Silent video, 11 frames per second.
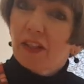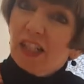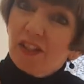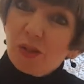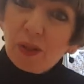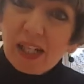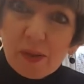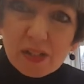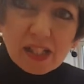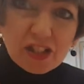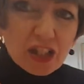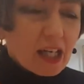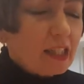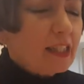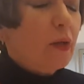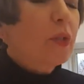funny, because when I was a
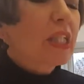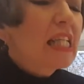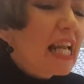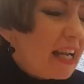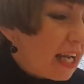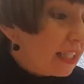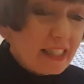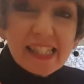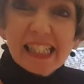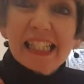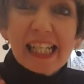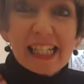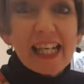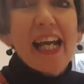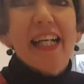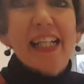child, I didn't like
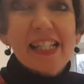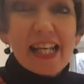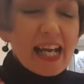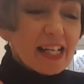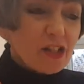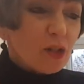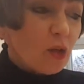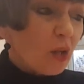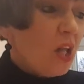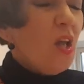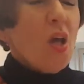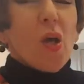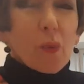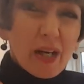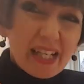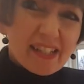haggis at all.
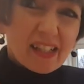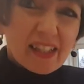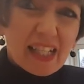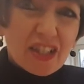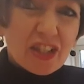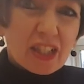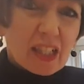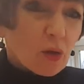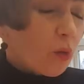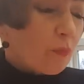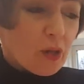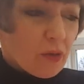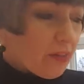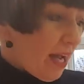We ate it occasionally at home, not